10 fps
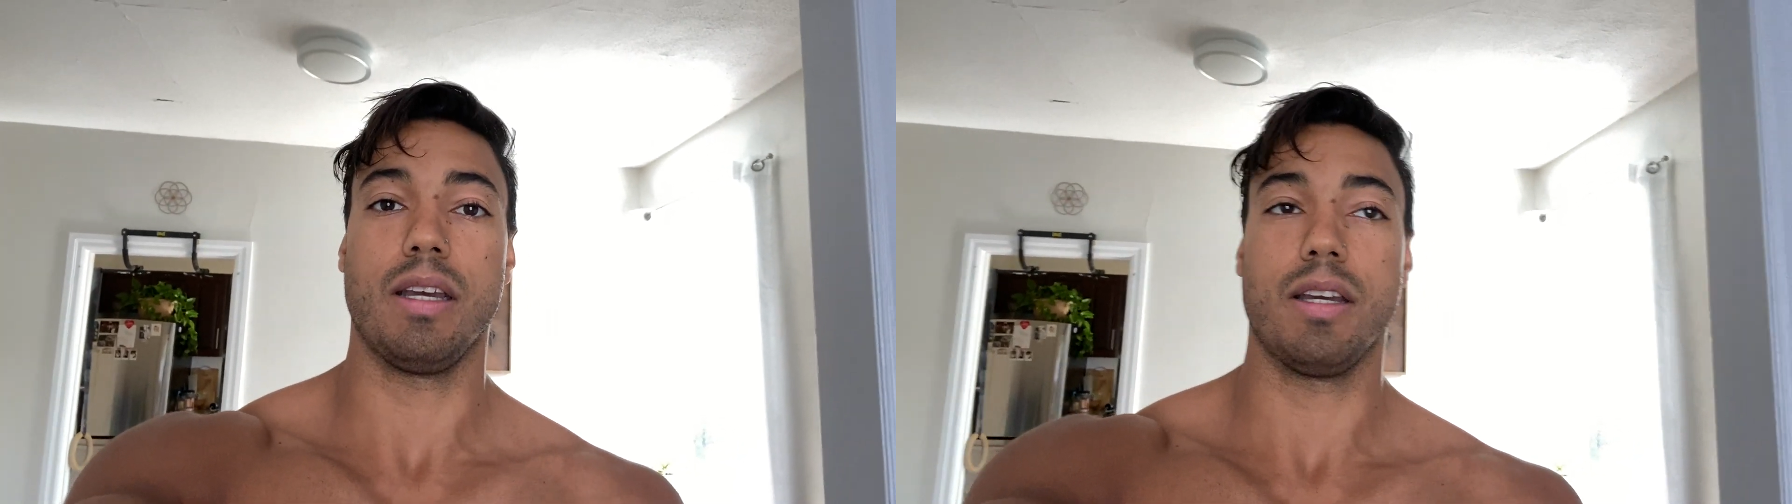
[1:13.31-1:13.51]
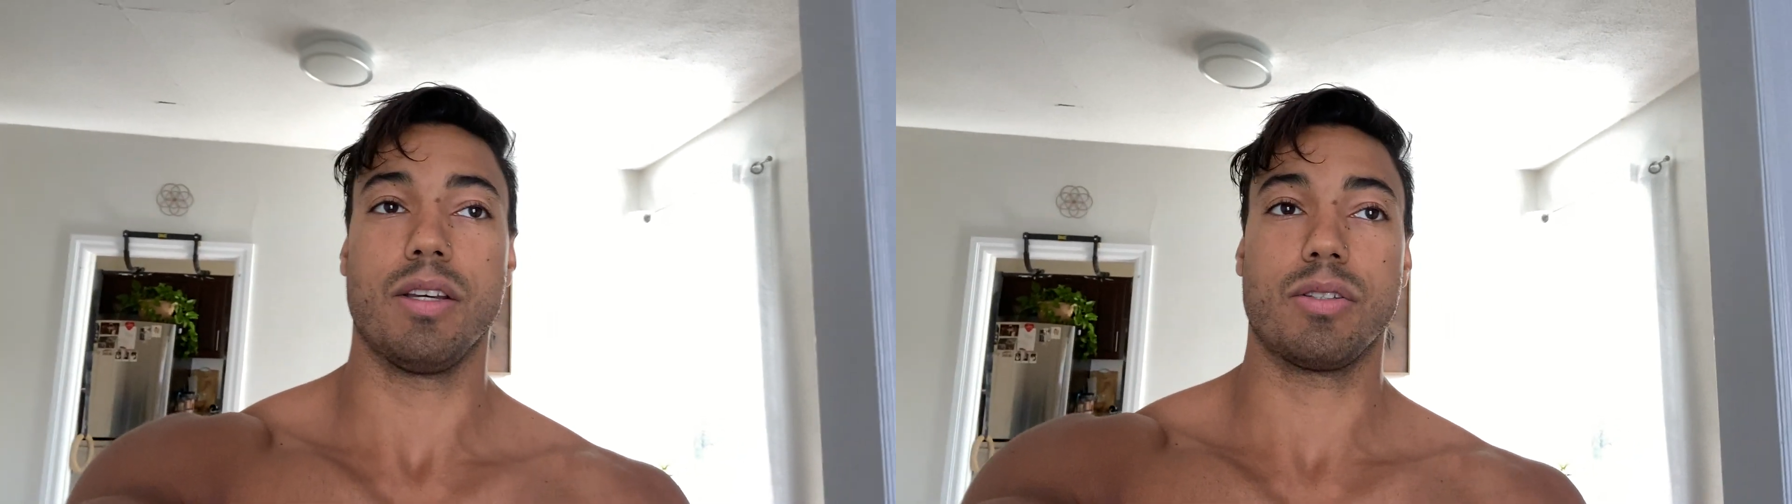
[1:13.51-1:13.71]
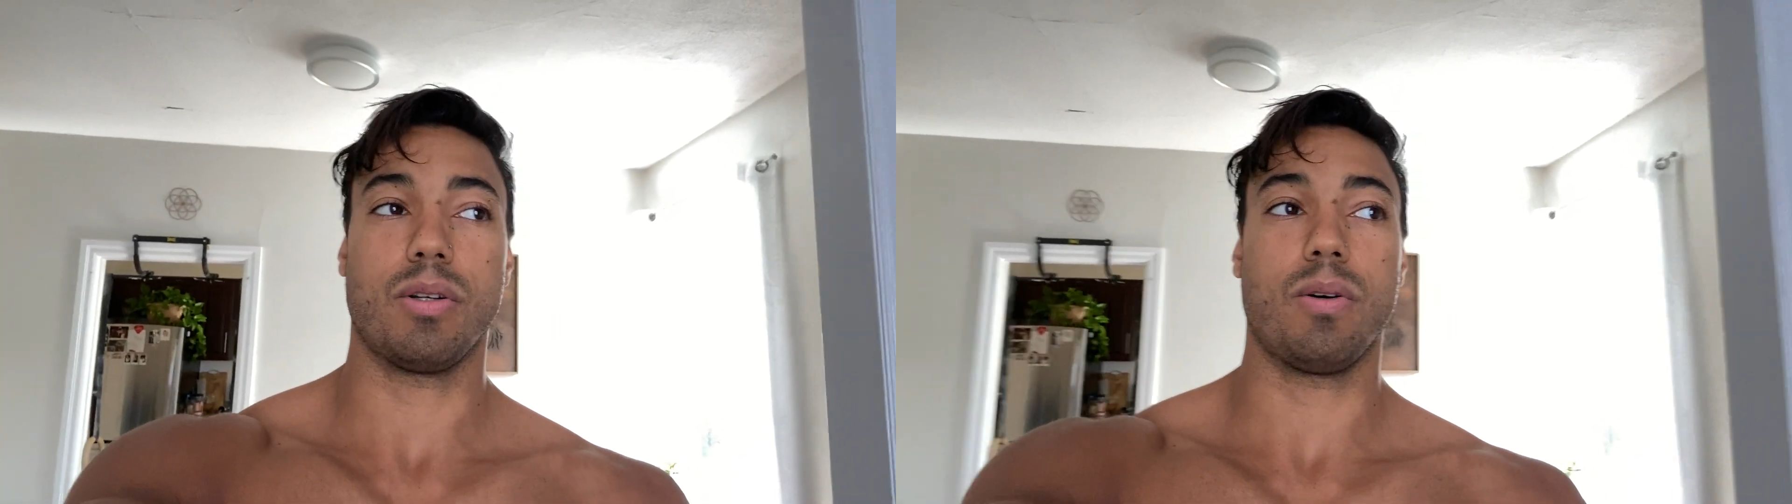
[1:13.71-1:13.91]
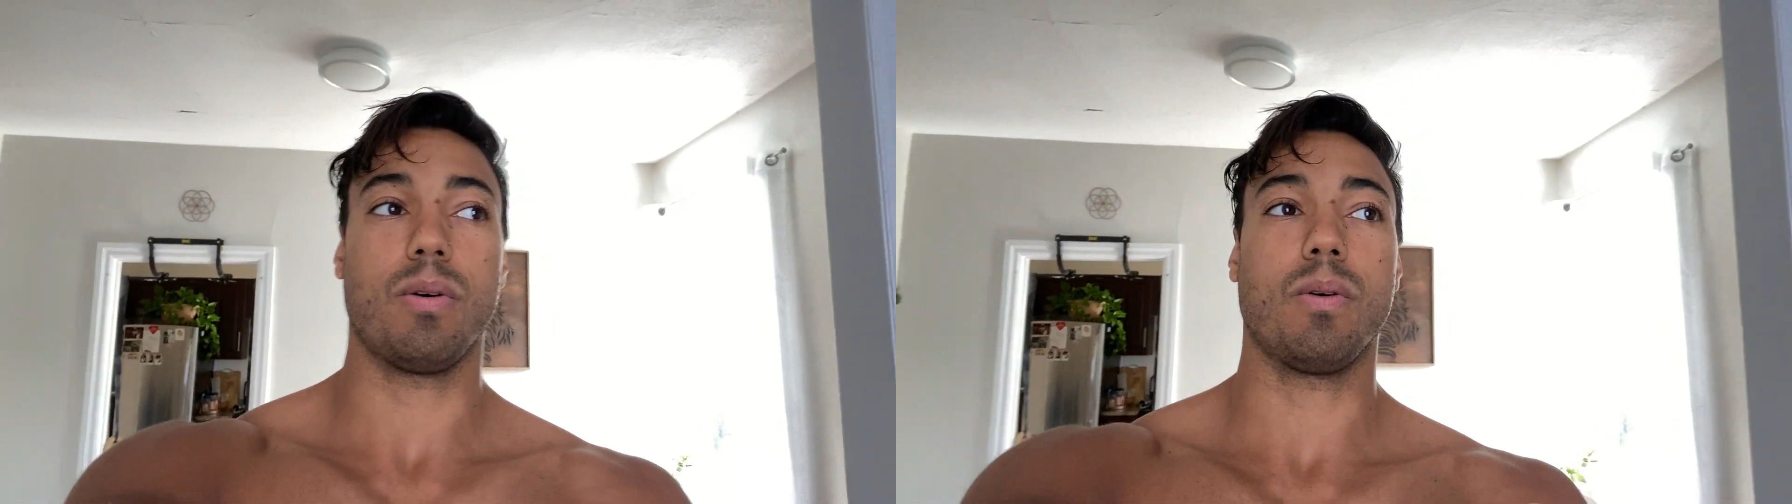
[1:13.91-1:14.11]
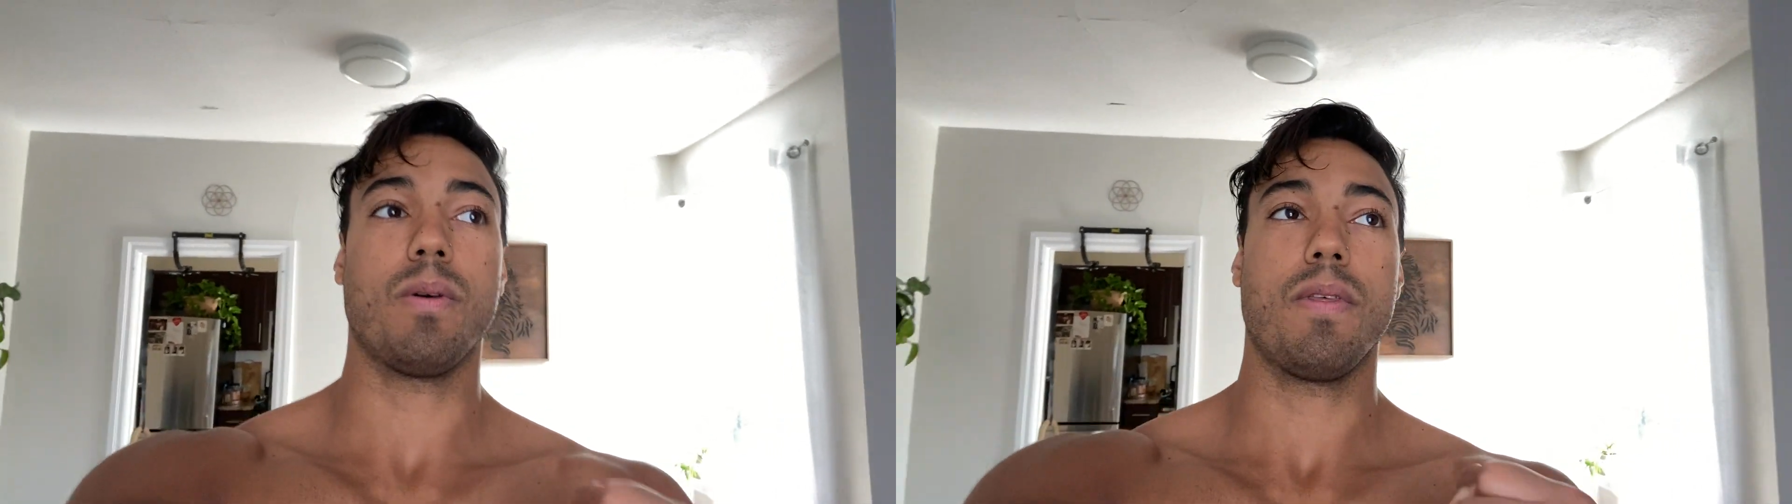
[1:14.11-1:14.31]

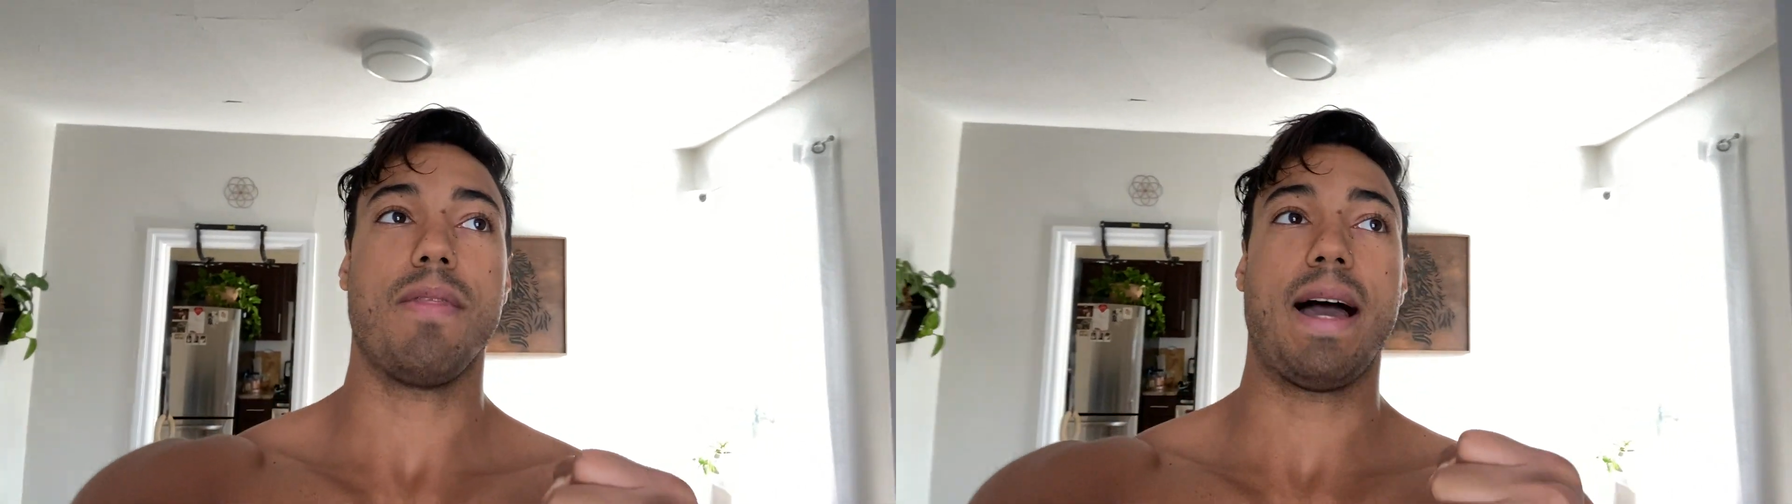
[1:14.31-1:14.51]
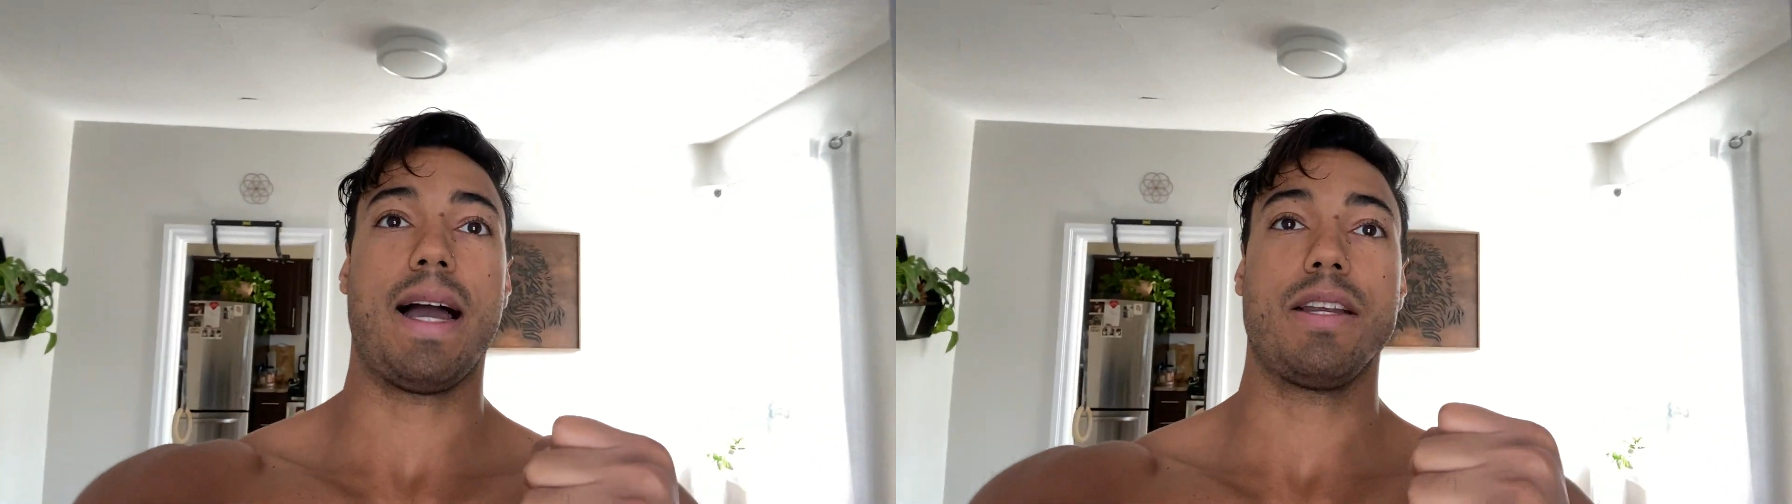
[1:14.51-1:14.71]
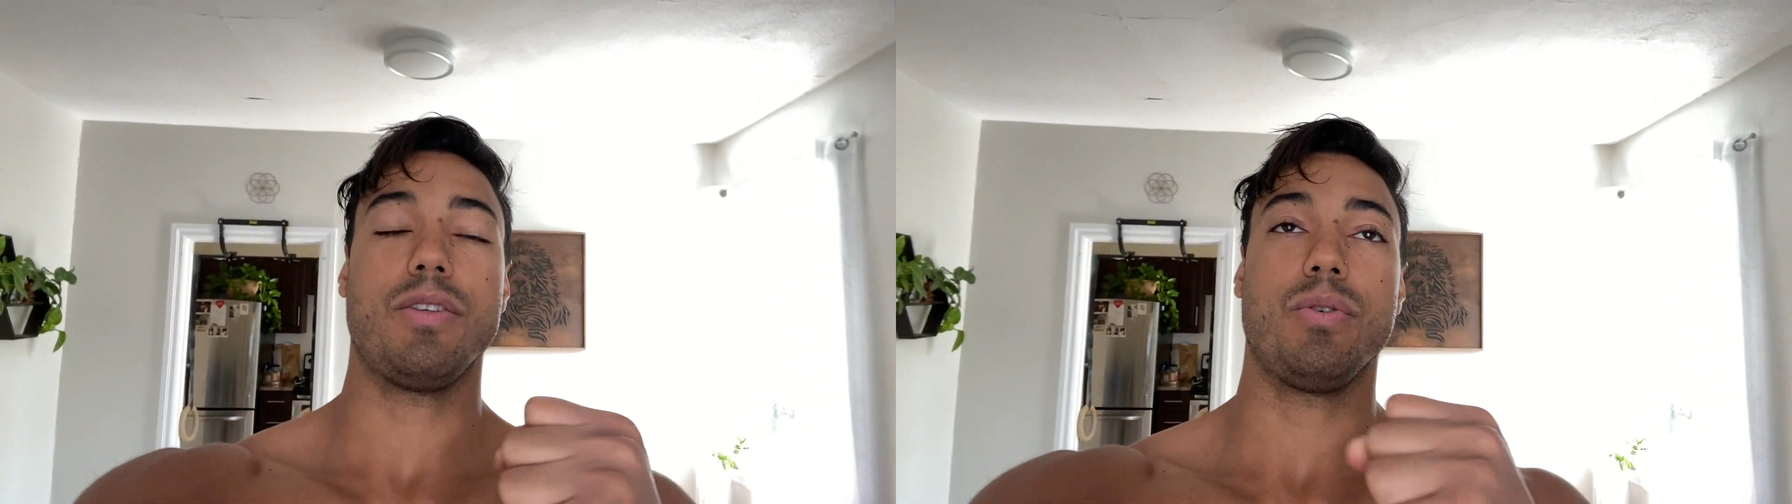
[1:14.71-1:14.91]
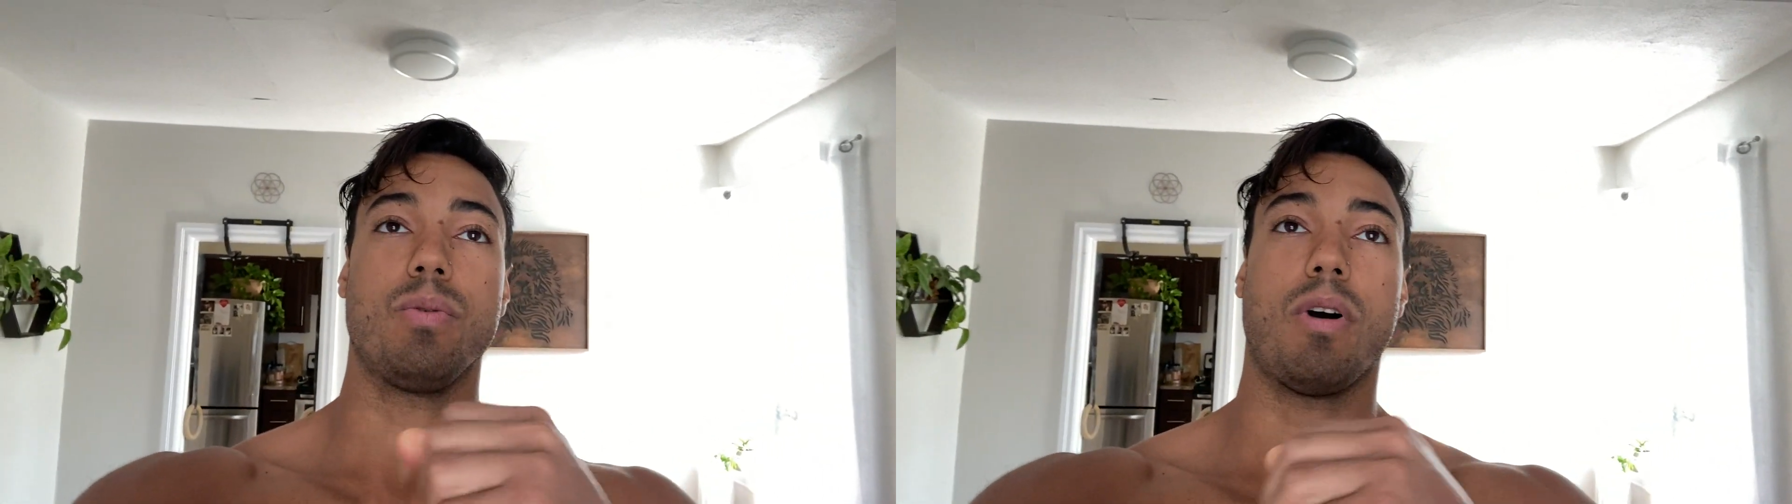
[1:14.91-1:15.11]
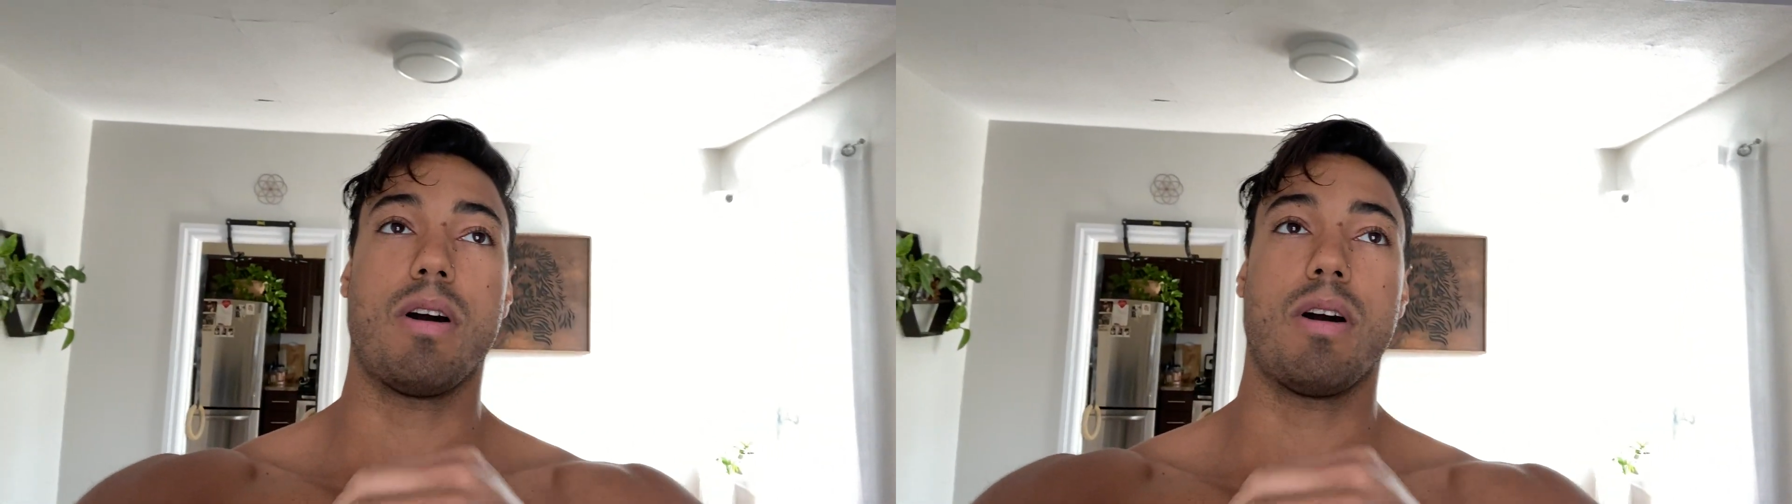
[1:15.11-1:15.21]
so that you